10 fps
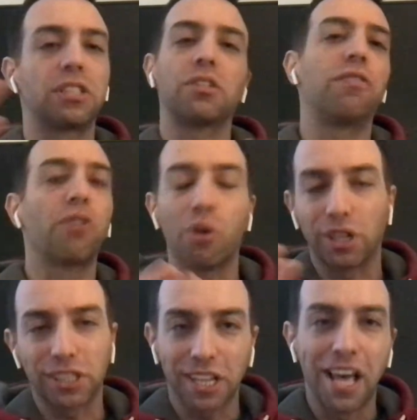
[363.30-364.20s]
of
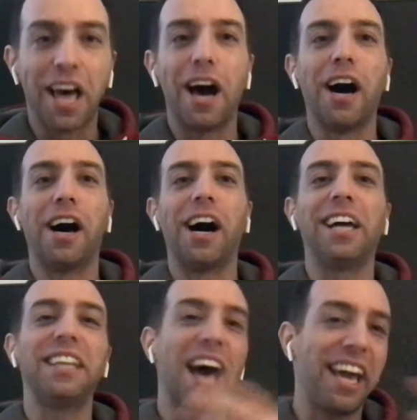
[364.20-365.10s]
course
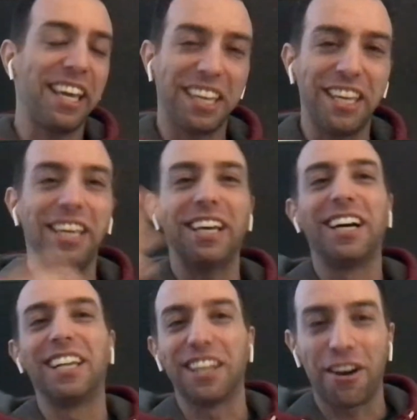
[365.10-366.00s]
a Nike
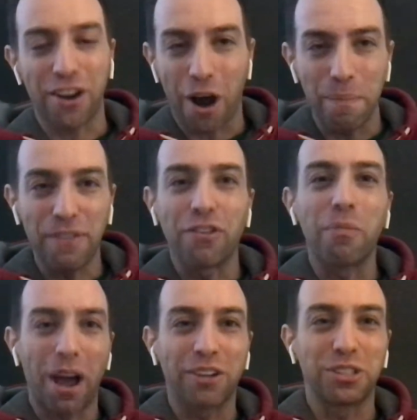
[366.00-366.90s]
long copy for
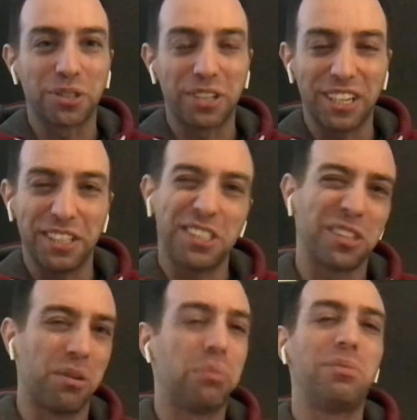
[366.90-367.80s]
Michael Jordan,
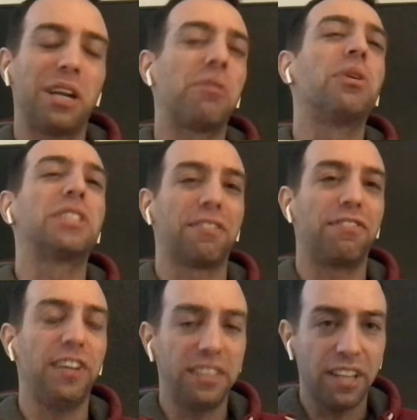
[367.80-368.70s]
so there was a
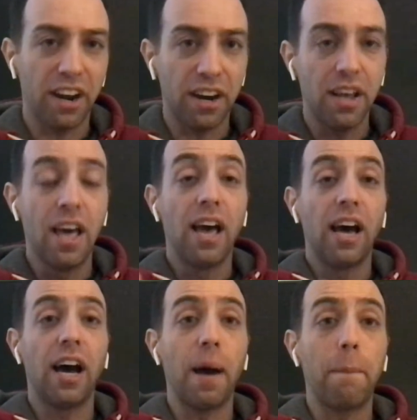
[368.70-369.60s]
fit there,
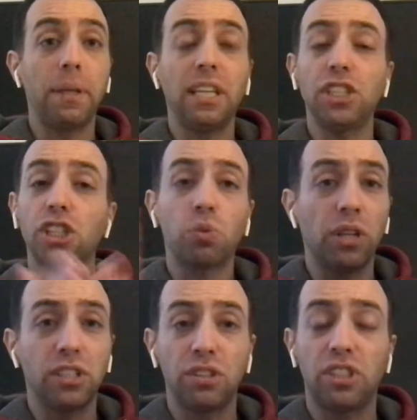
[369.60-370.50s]
but they just
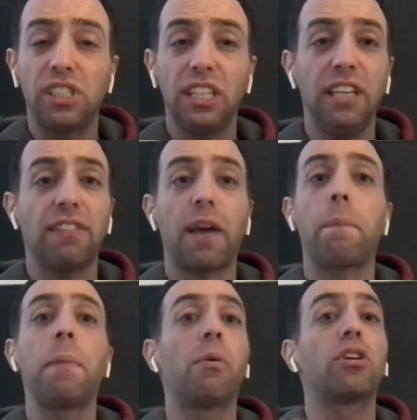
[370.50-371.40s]
want to see like
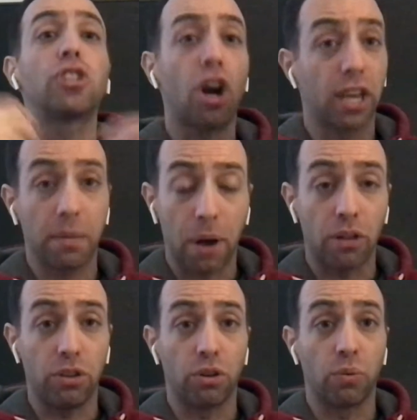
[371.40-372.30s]
people are talking
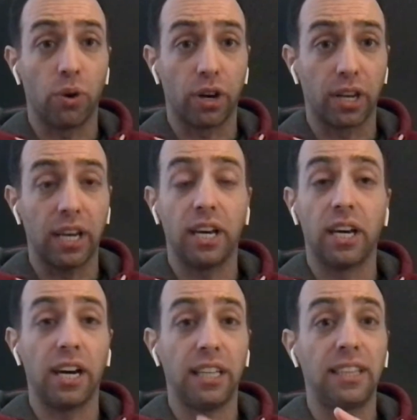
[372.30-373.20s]
about your work,
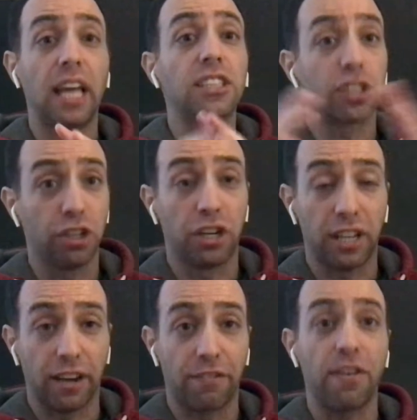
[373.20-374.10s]
and that's good
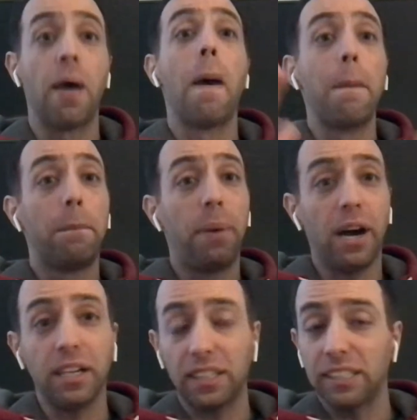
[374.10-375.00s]
enough.
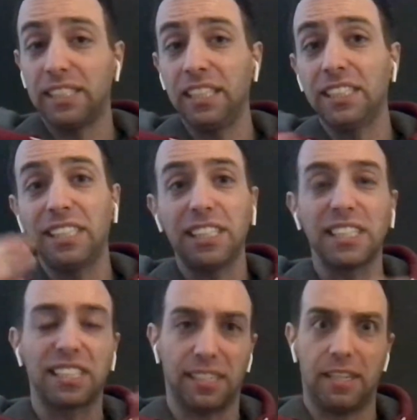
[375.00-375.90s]
But since this
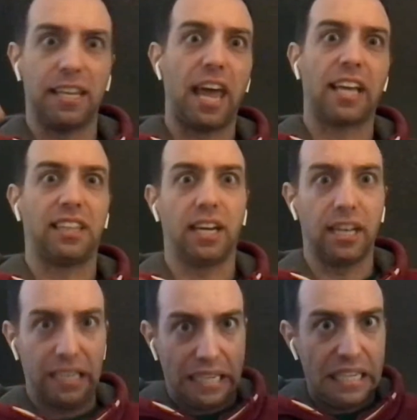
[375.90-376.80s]
is like the
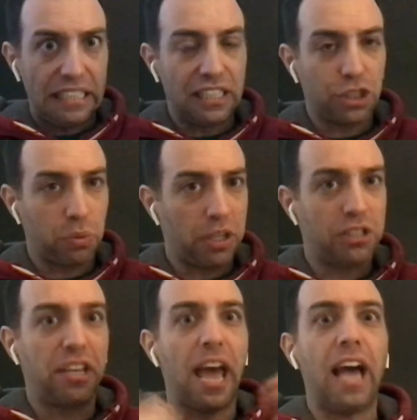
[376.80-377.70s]
easiest one to
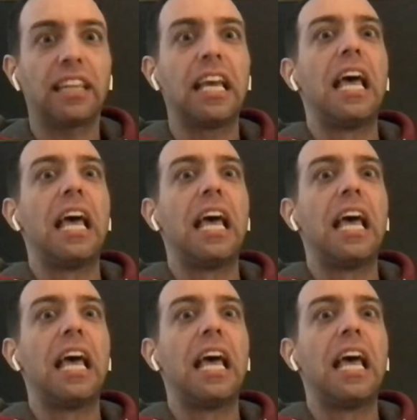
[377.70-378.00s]
get